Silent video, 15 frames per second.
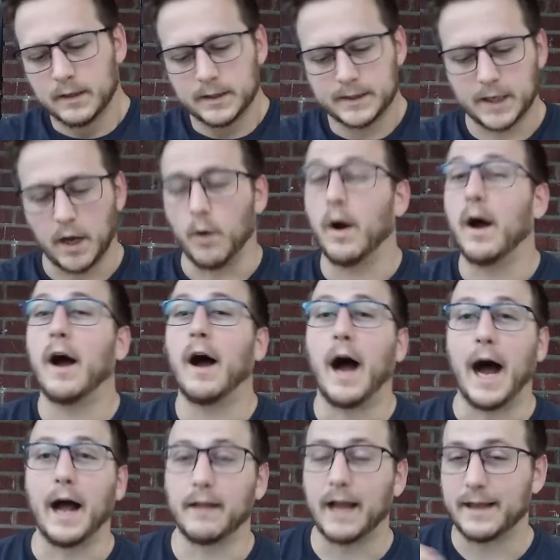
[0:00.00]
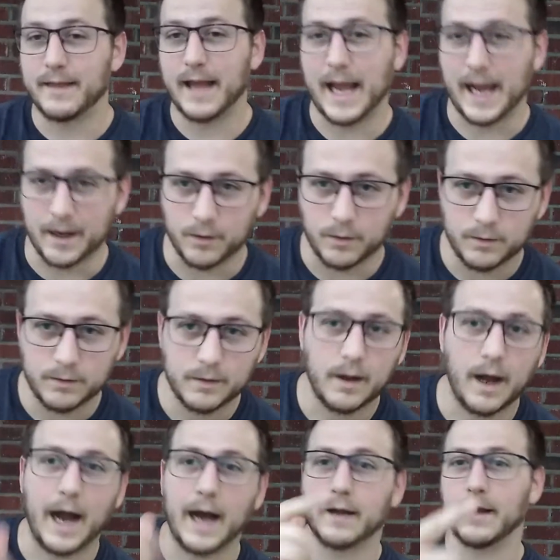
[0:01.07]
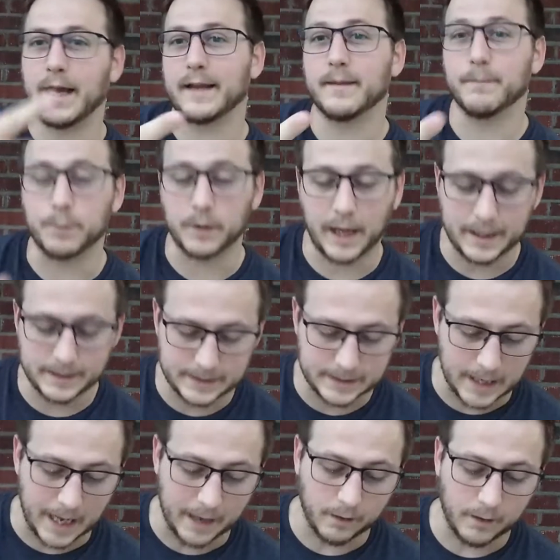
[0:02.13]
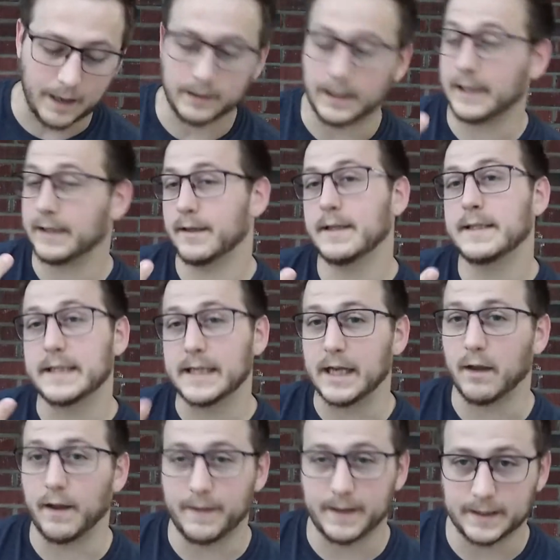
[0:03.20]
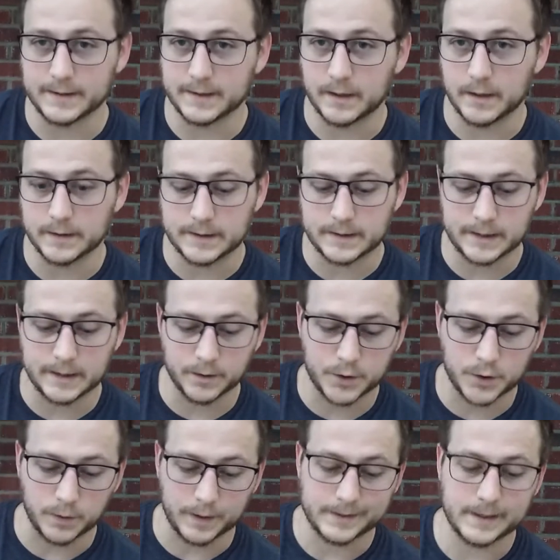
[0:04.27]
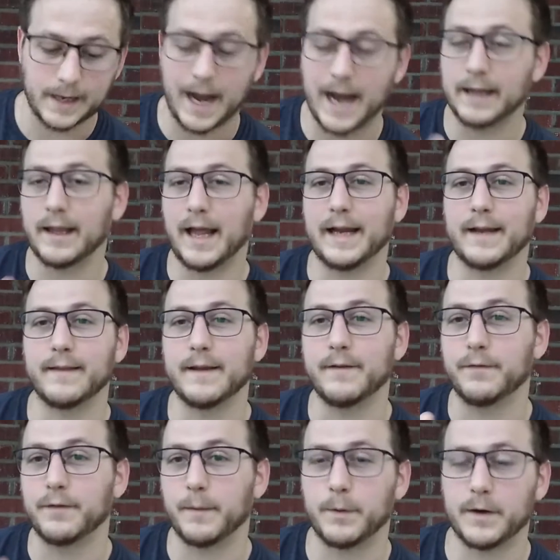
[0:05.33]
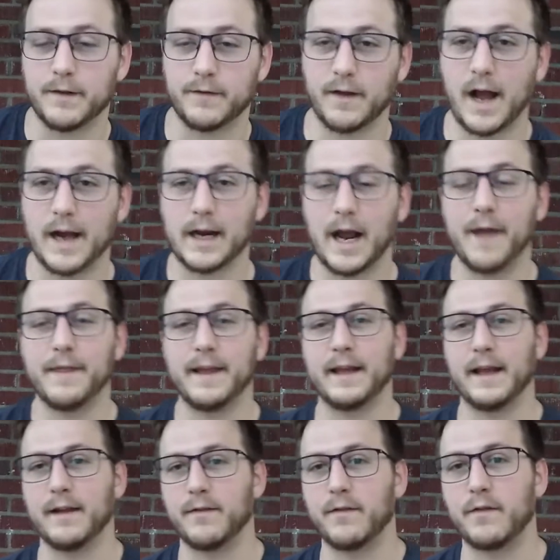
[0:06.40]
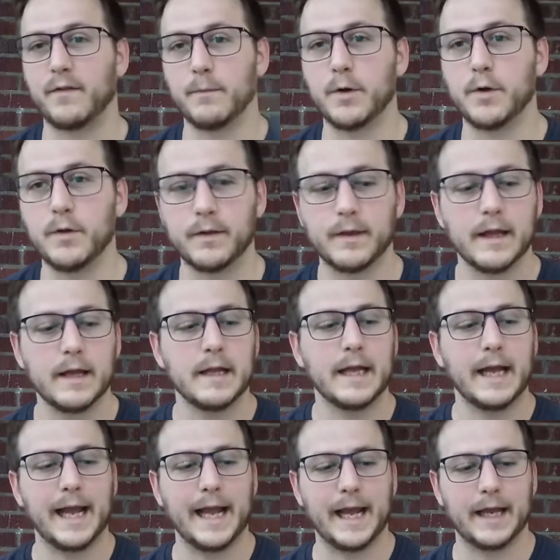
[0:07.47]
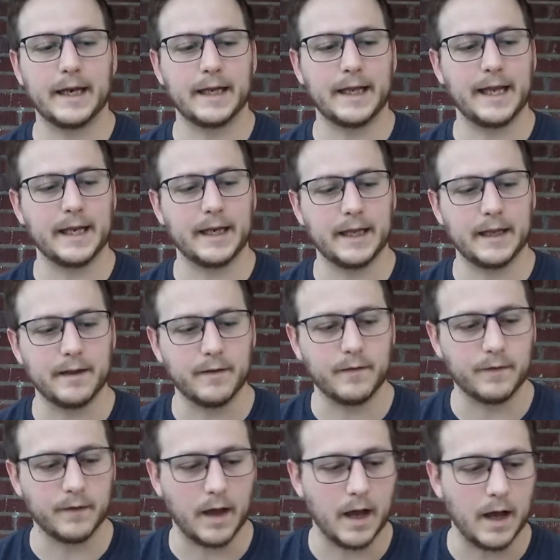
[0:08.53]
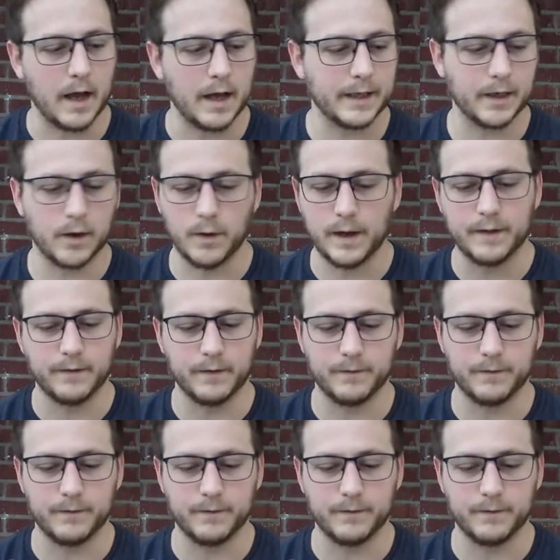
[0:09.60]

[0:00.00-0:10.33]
So I like the handle. I like the blade style. I like the steel. I think it's a good steel choice. I like the flipper design. I think it's smooth, and it is, it's